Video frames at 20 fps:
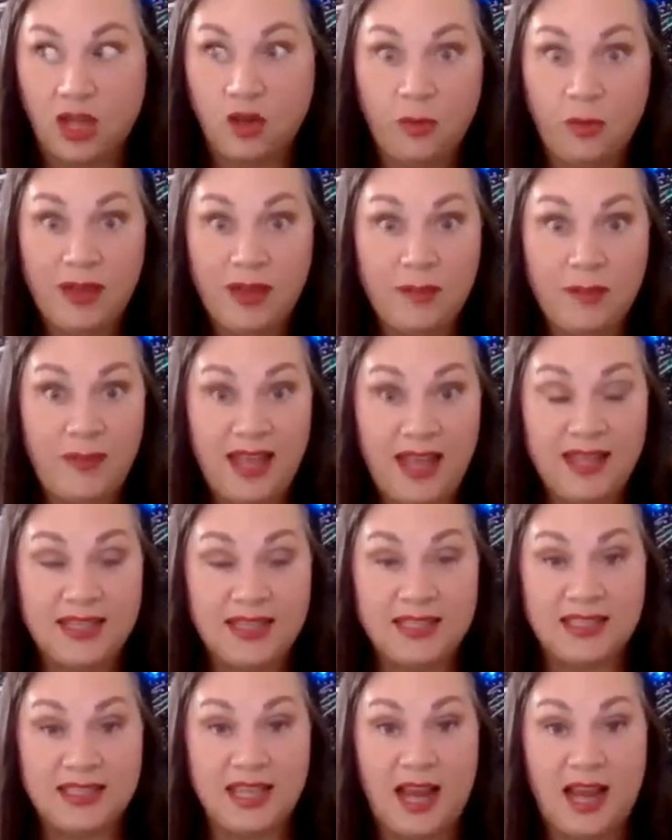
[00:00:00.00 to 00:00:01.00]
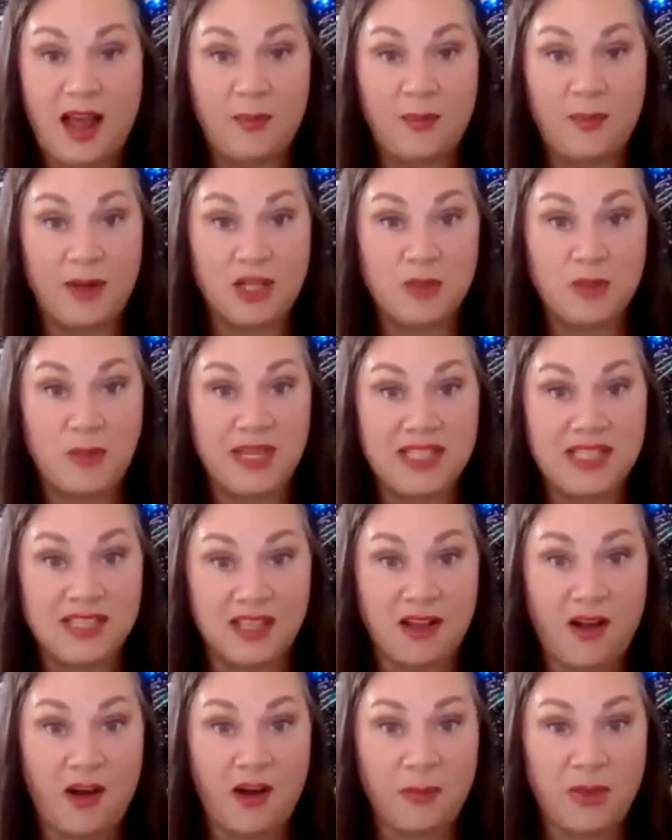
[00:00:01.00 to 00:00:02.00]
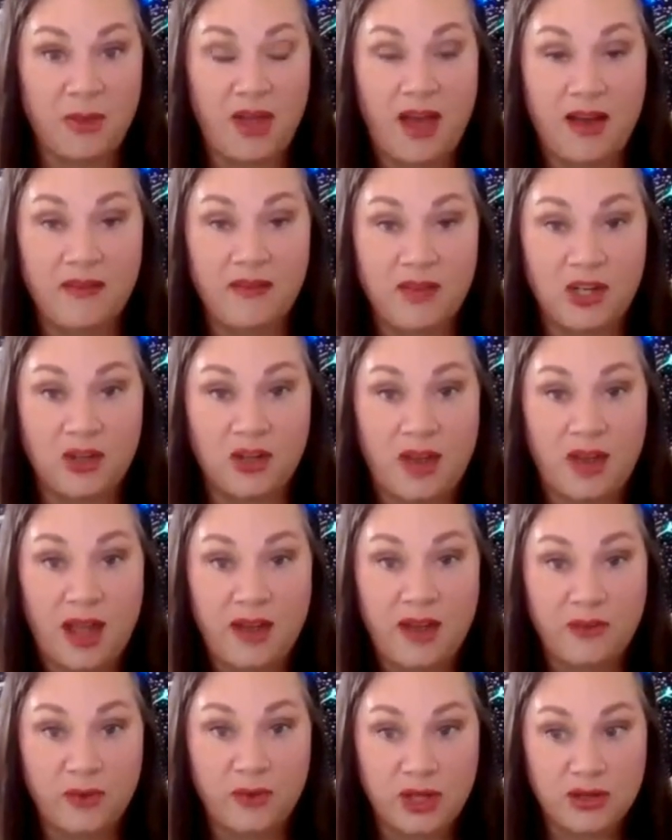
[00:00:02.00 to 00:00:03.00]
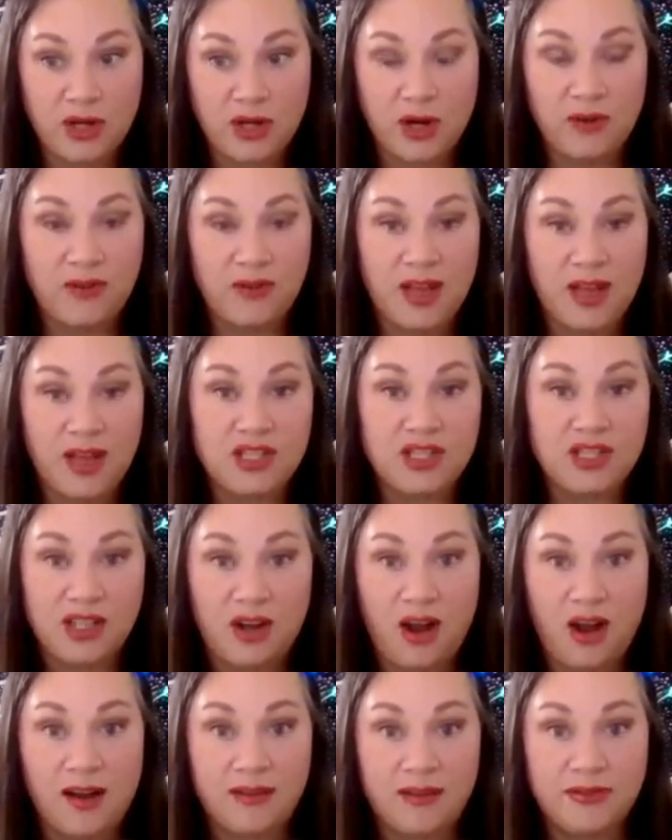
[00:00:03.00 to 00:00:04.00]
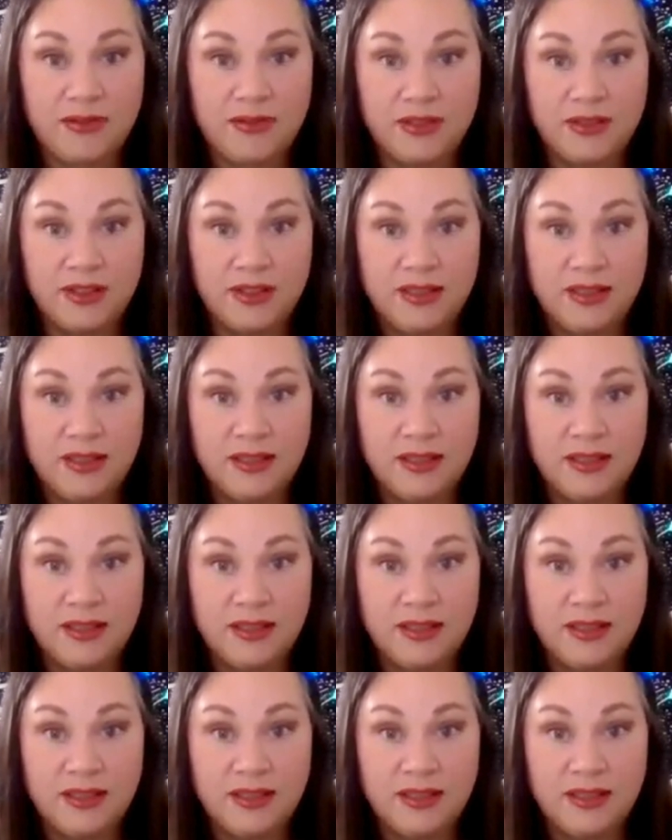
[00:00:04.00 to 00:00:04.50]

You'll be amazed at how much peace and calm you have in your life when you turn that shit off.